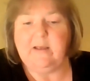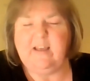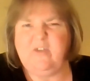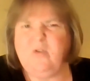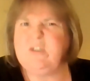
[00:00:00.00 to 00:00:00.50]

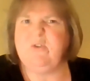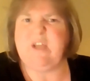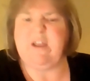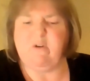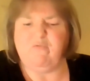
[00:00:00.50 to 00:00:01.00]
He thought he could
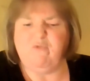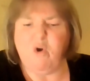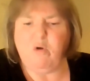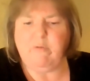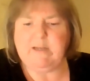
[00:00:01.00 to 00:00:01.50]
hear a
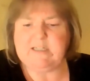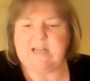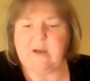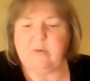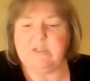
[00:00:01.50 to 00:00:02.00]
roaring
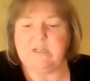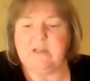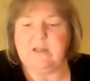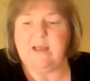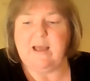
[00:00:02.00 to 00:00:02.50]
sound,
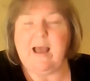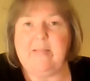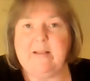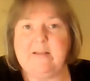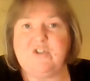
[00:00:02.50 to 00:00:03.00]

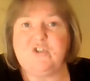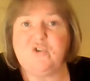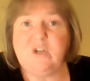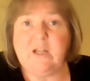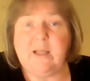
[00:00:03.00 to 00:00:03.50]
and then
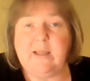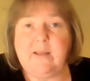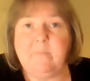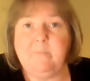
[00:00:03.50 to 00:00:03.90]
suddenly